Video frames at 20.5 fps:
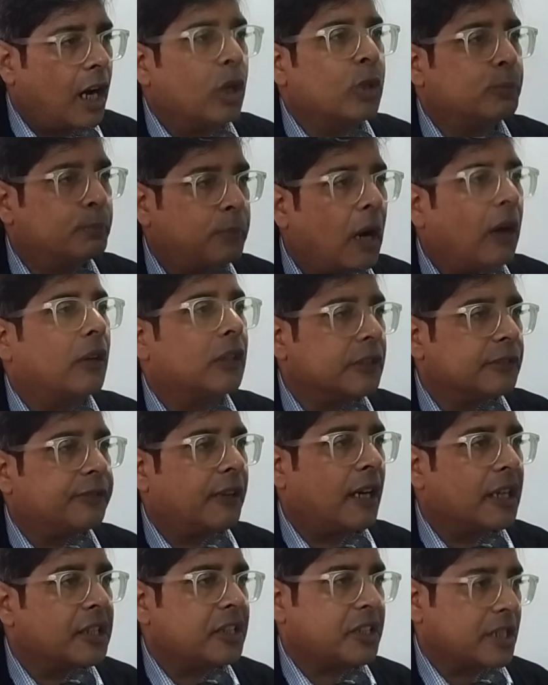how power
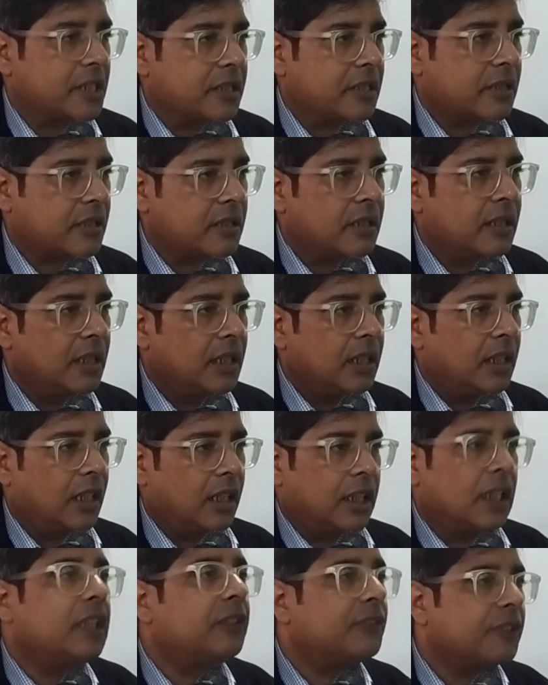functions,
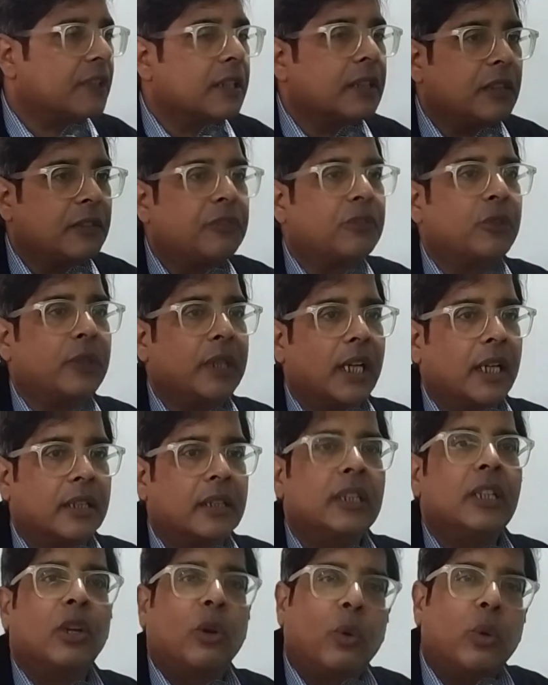even if we
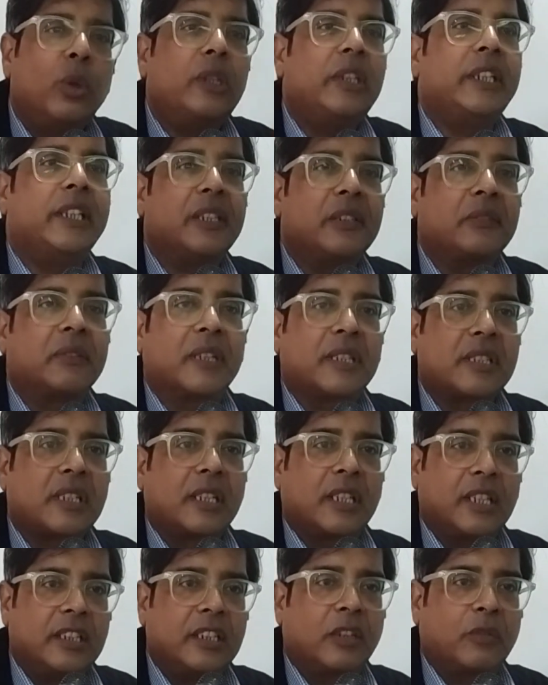are only
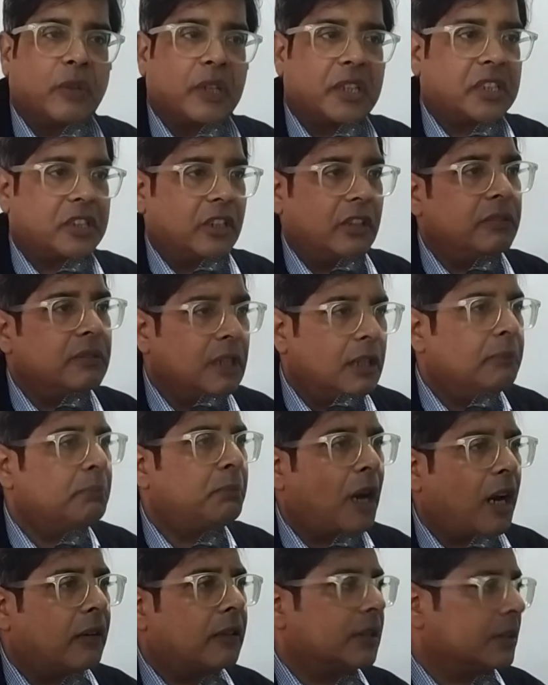interested in the question of
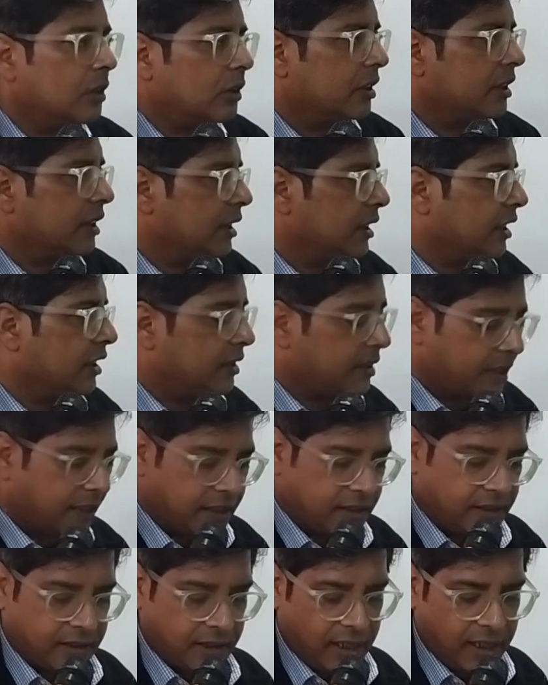power, or in this
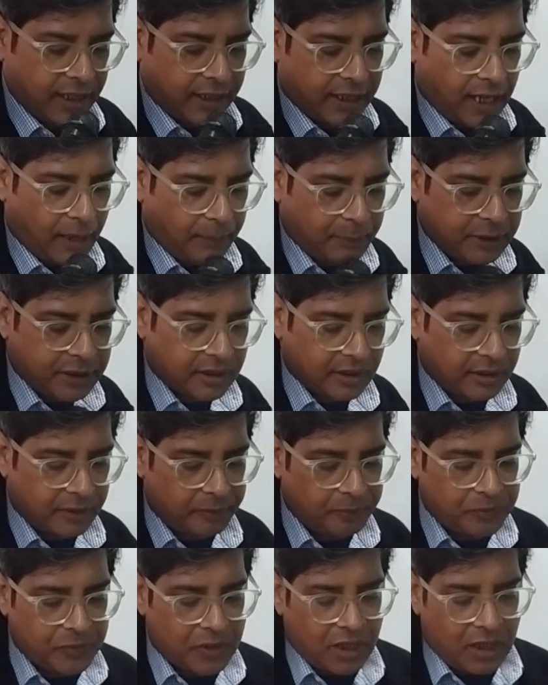case, capital.
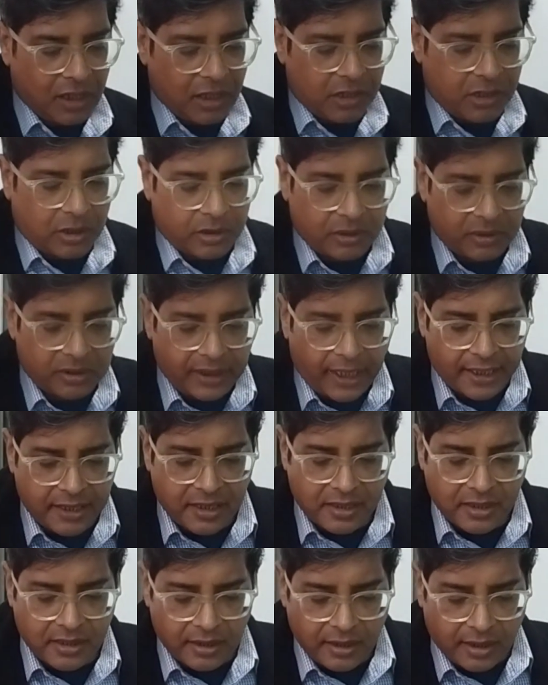So
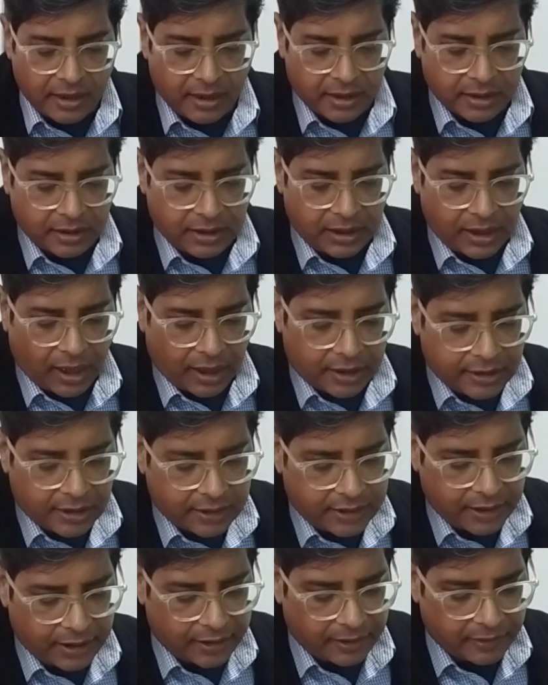that's the
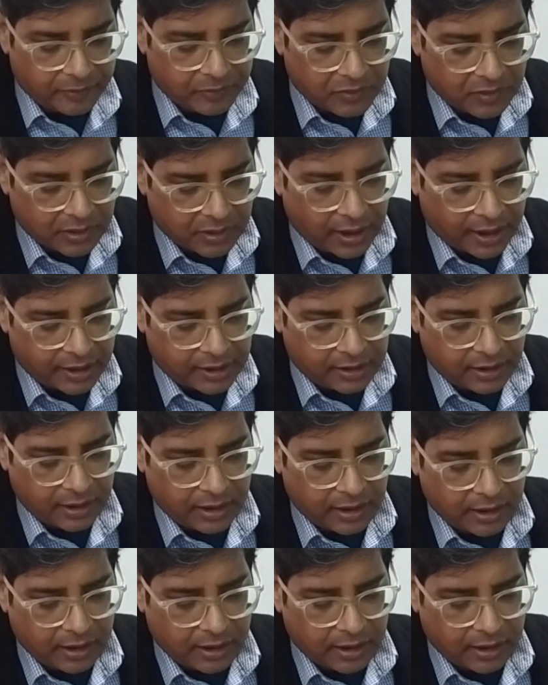other thing that,